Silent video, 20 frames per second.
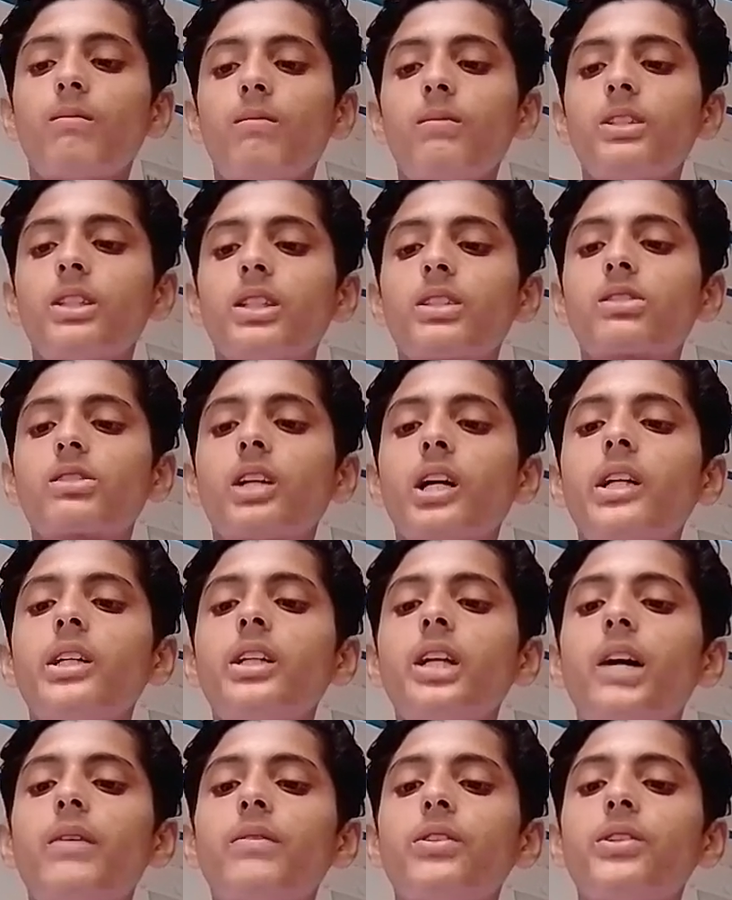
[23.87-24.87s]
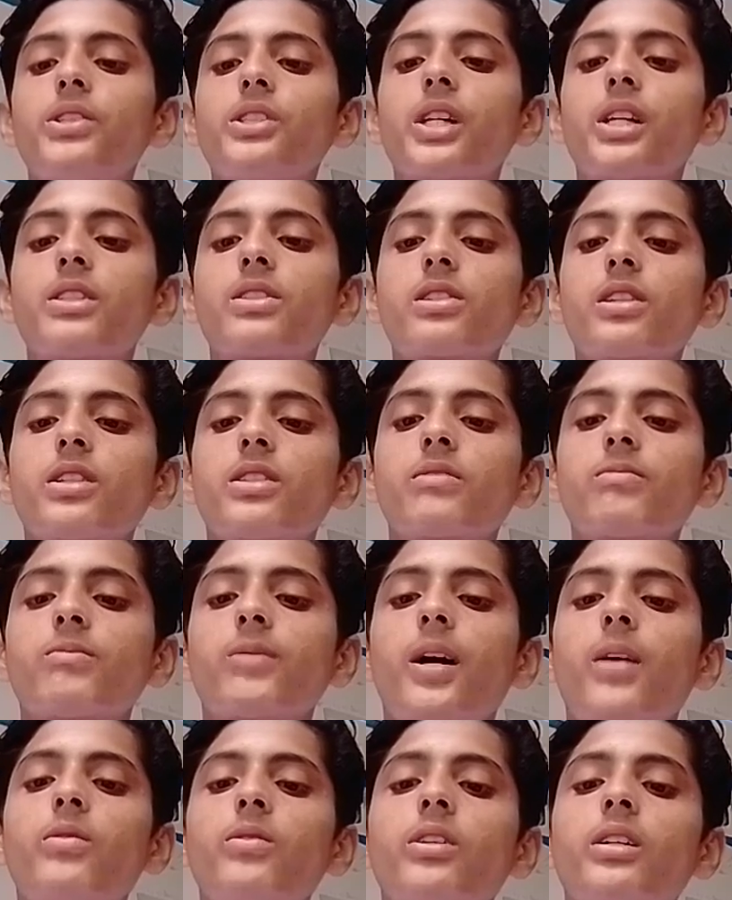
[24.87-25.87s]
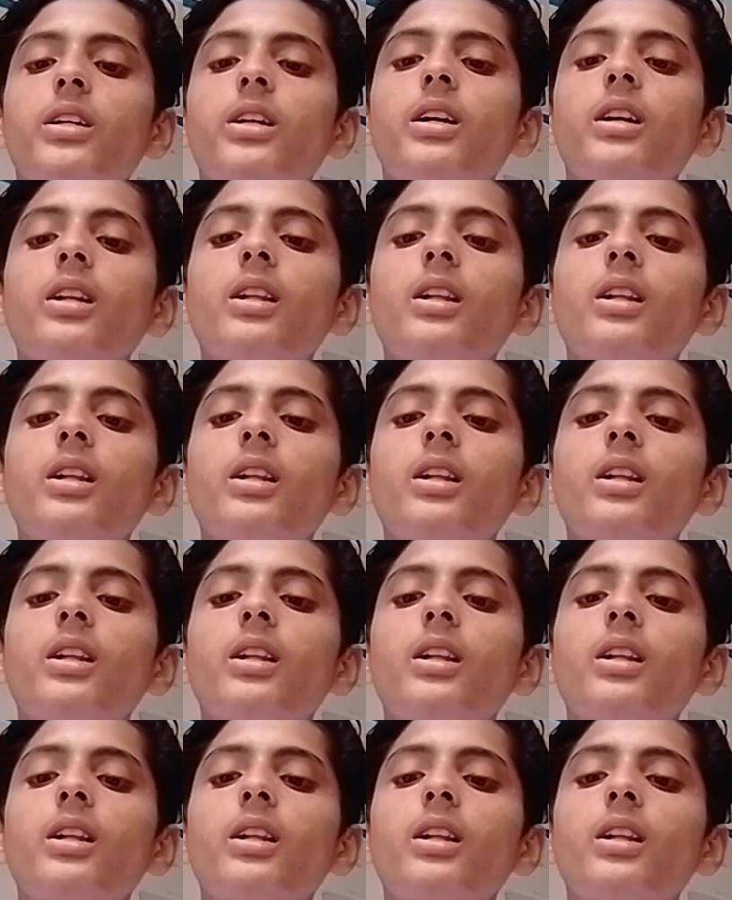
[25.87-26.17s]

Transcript: This kind of nutrients is found